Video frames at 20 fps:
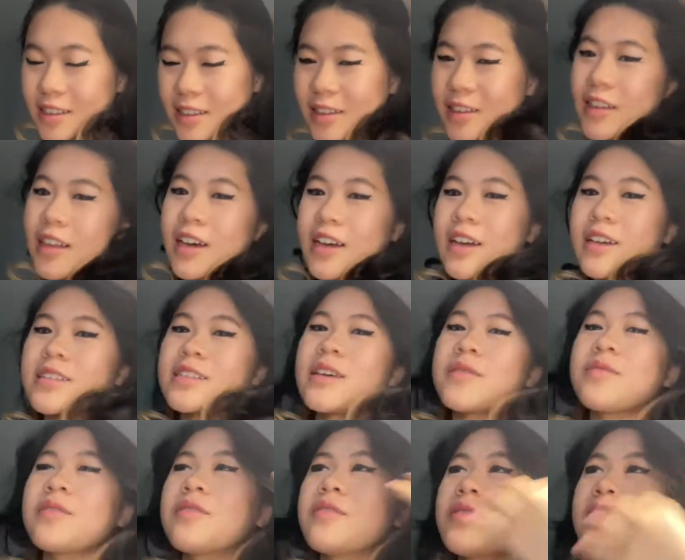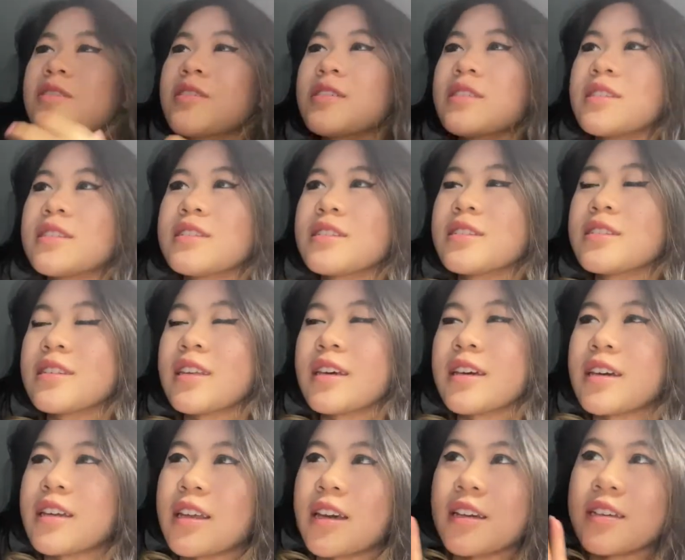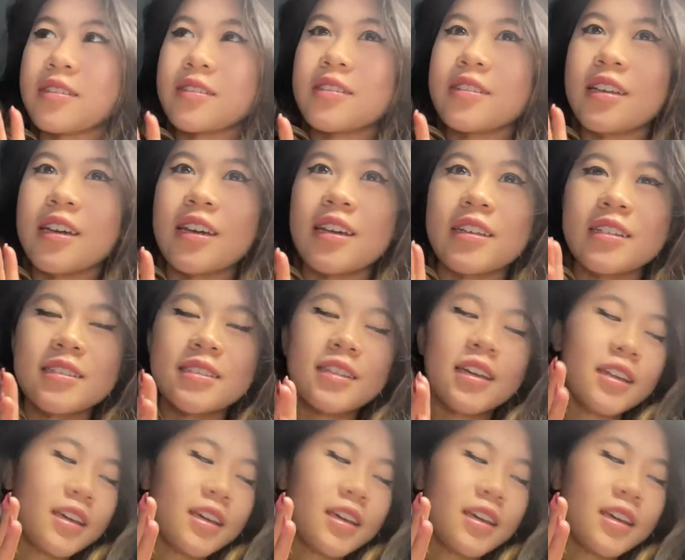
like I said before, this is like an extra day to study